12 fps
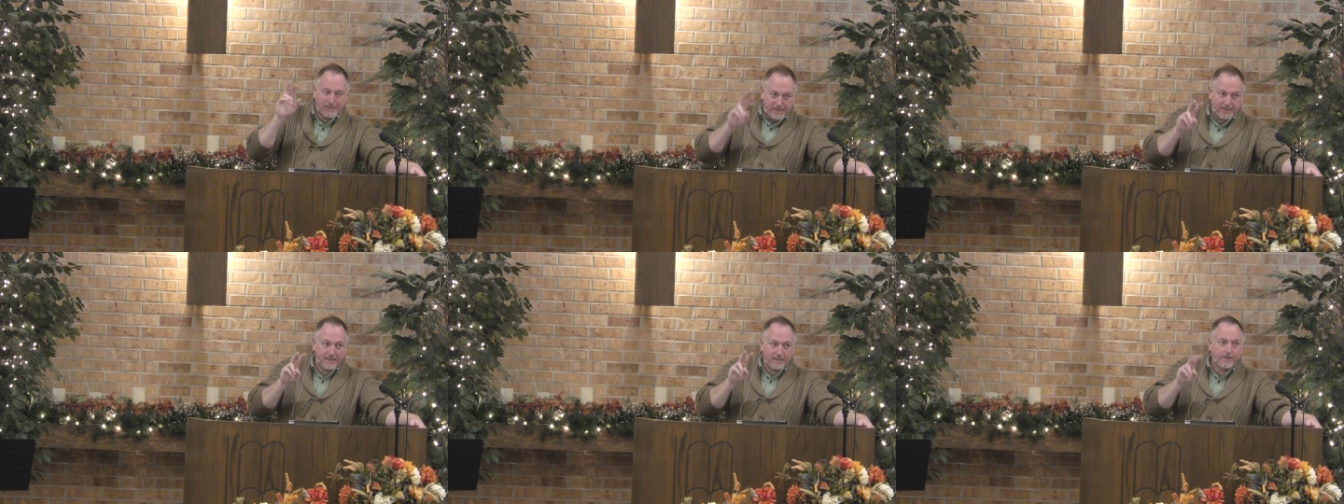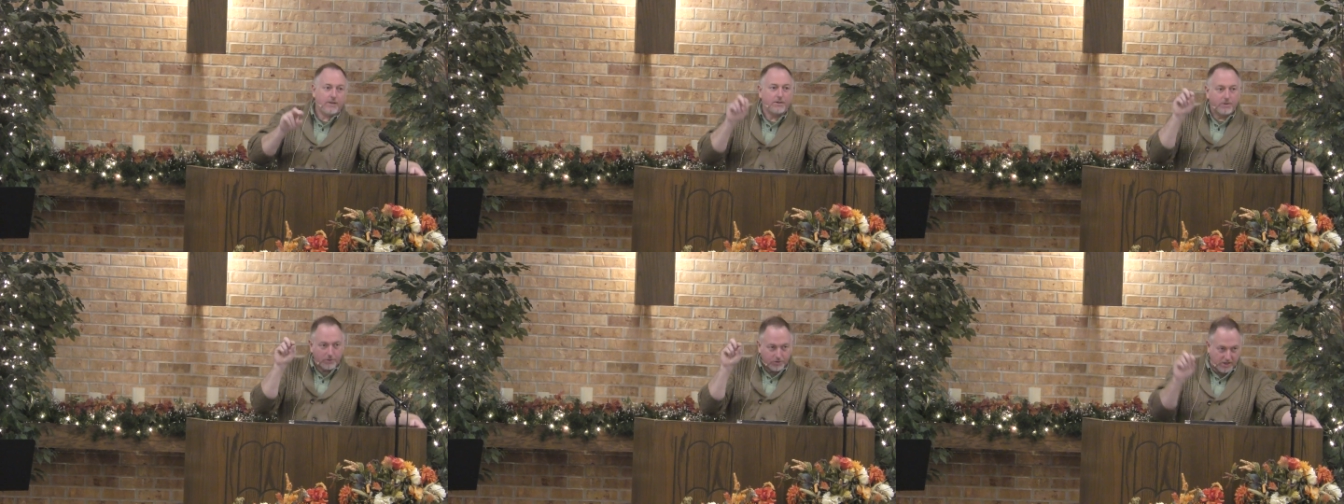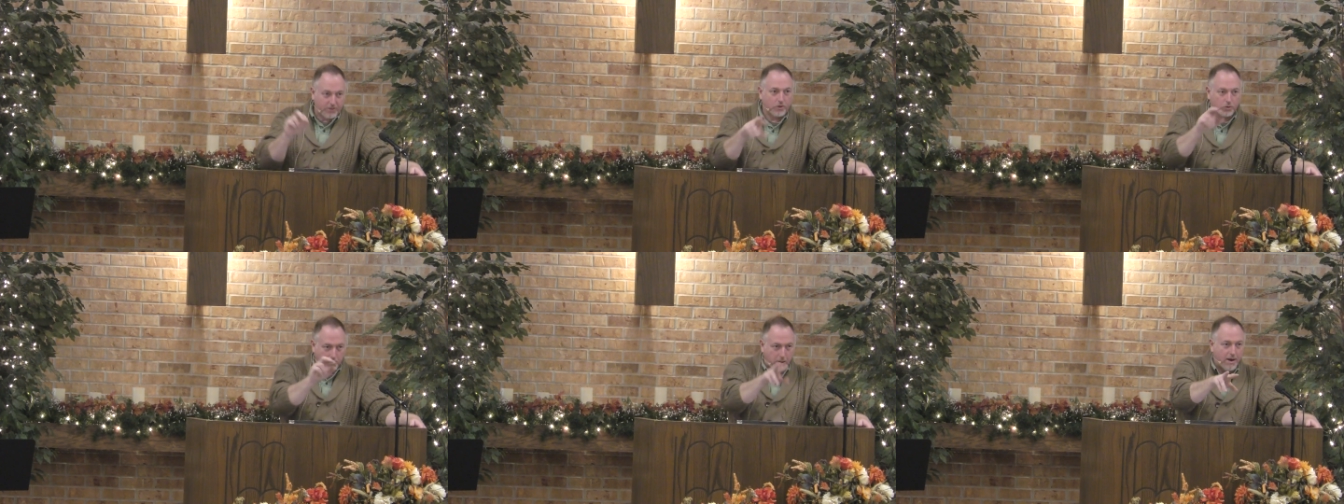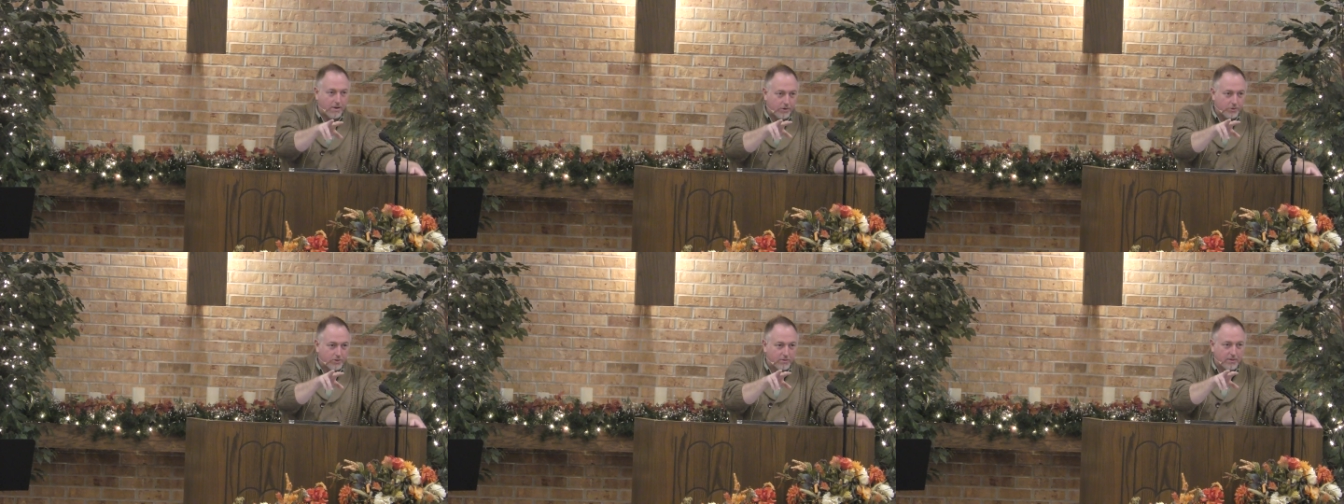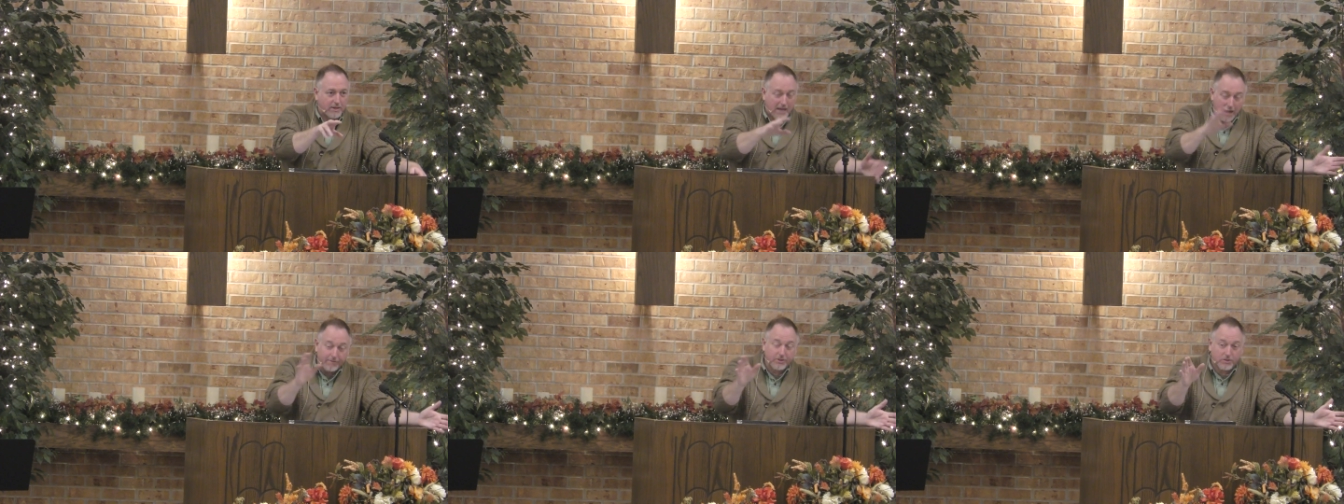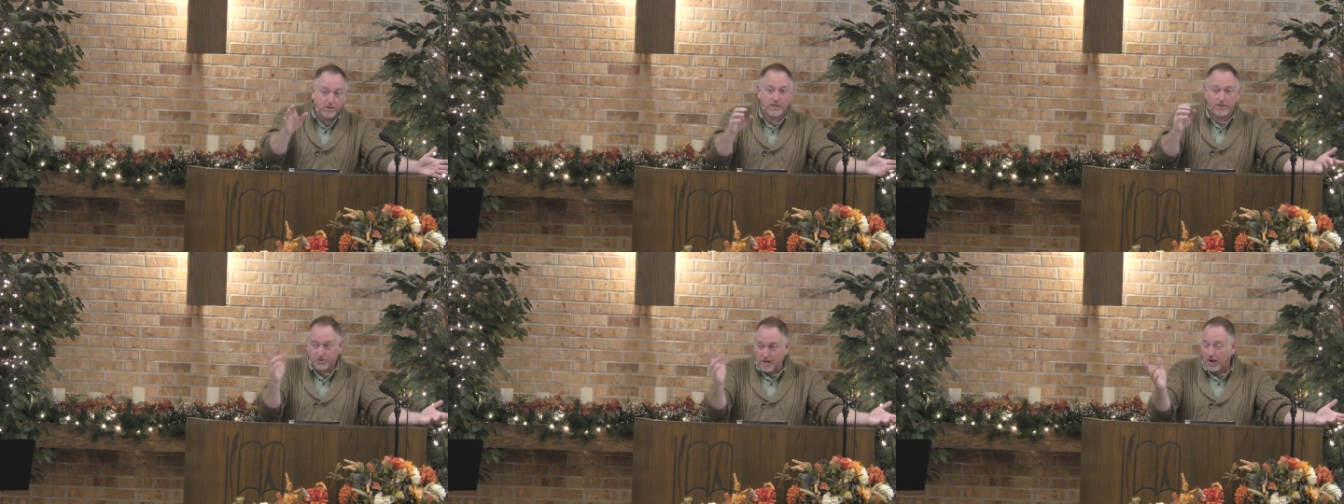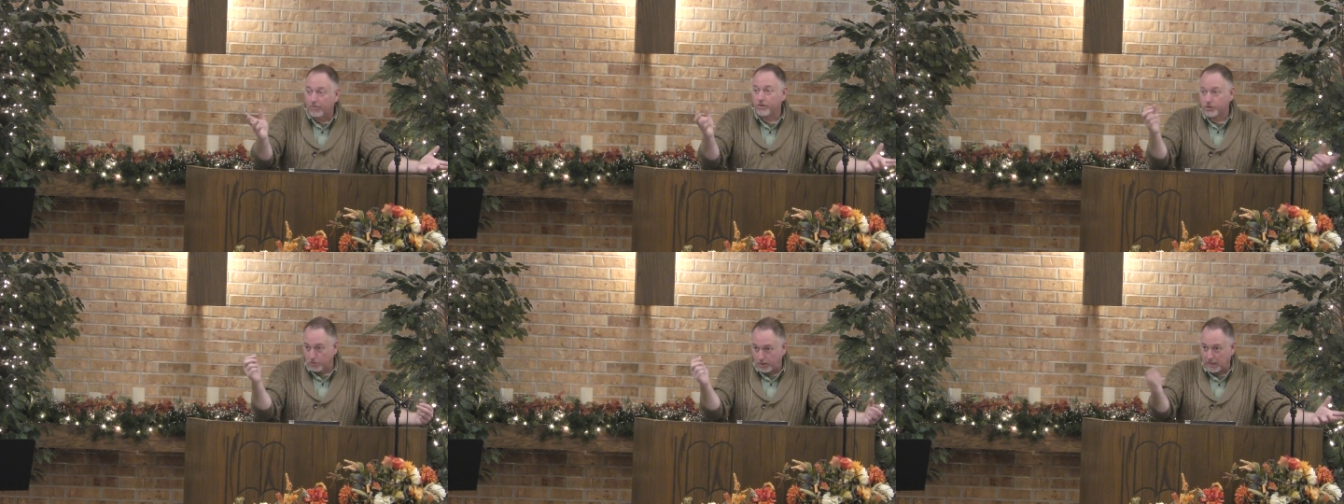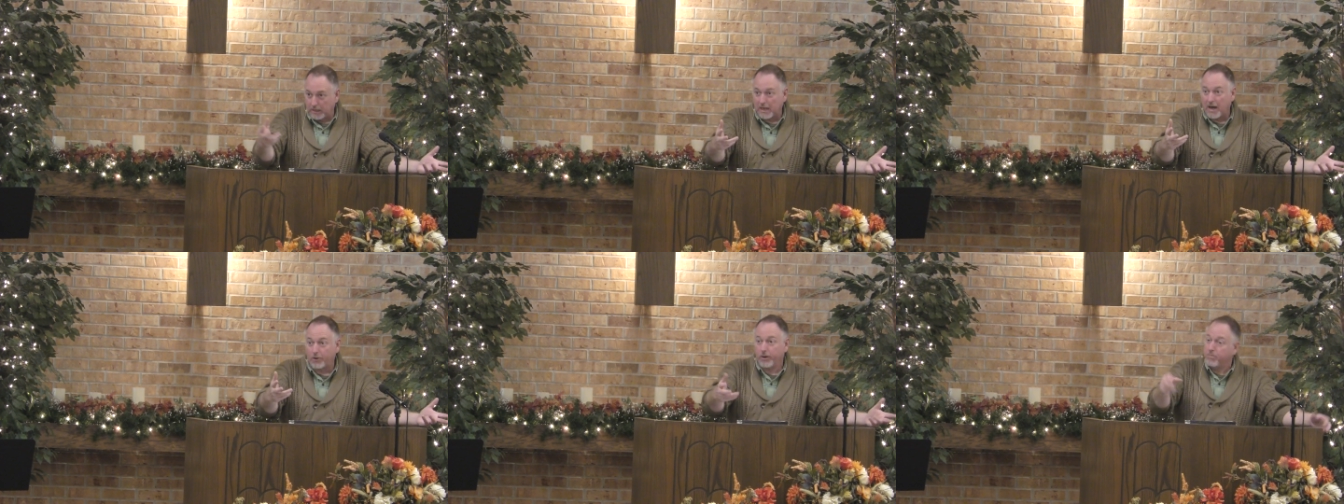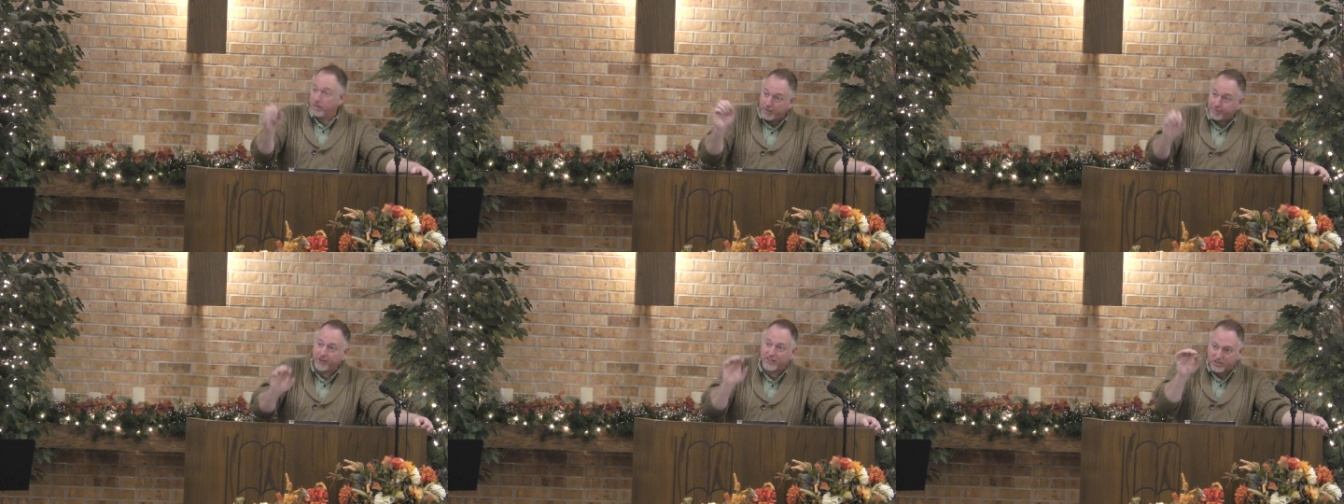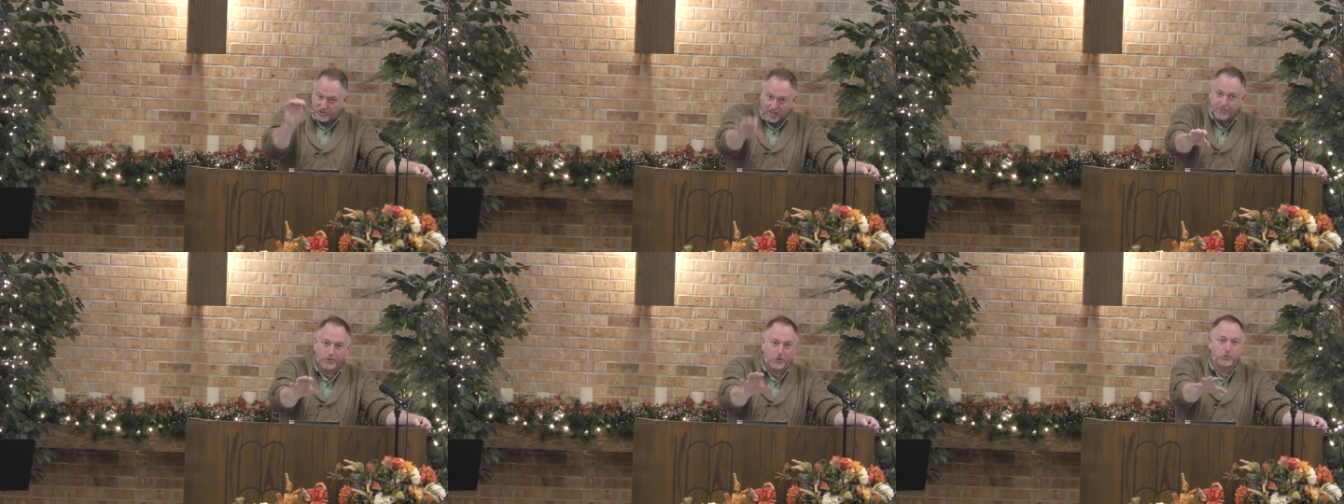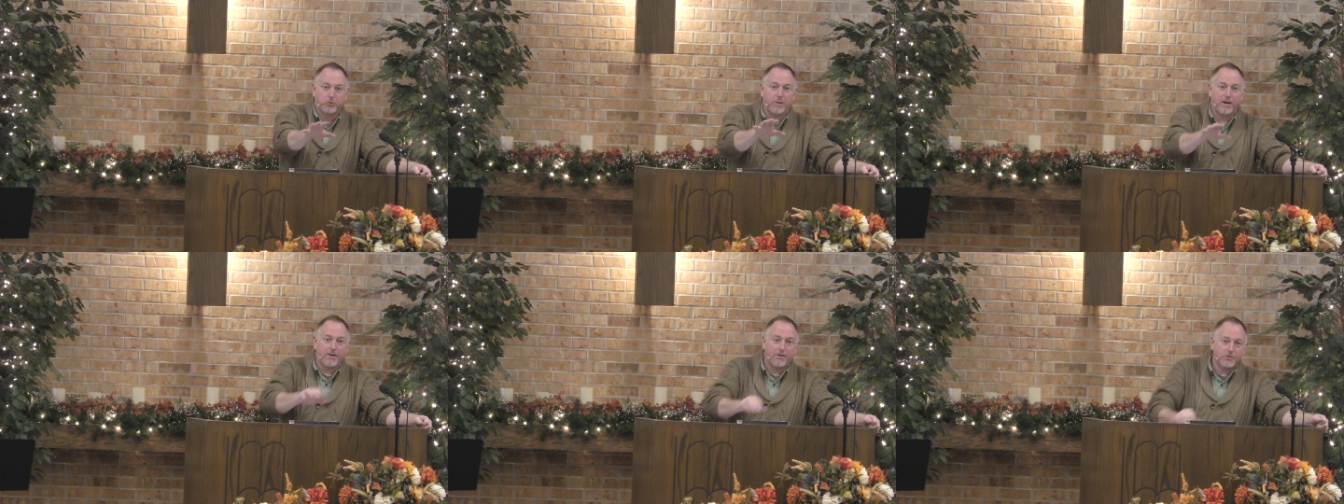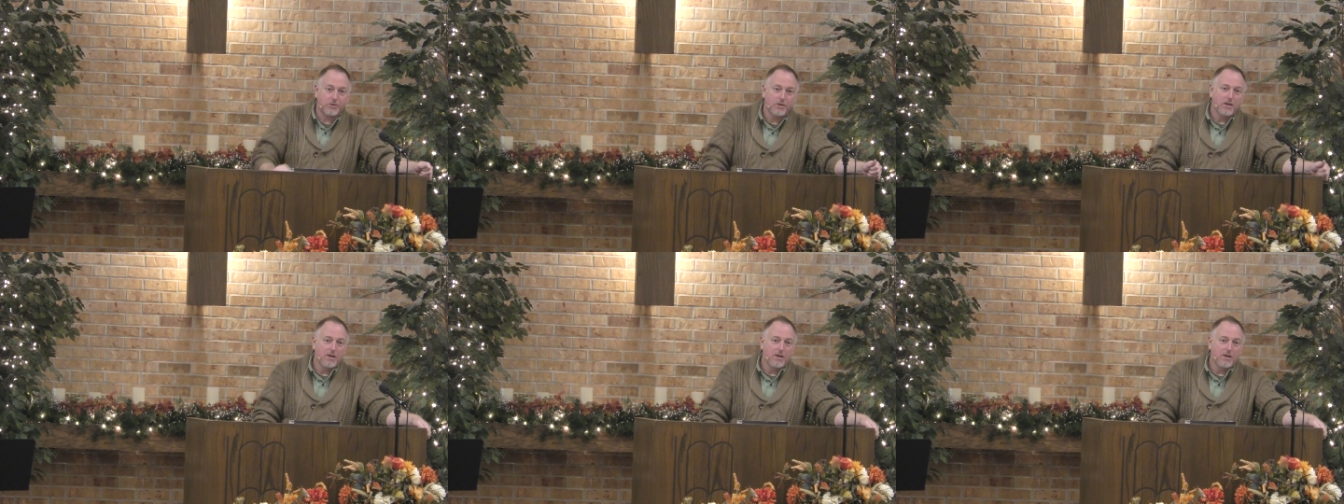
did send those bears, he obviously he's sovereign, so he allowed it. But if he sent those bears,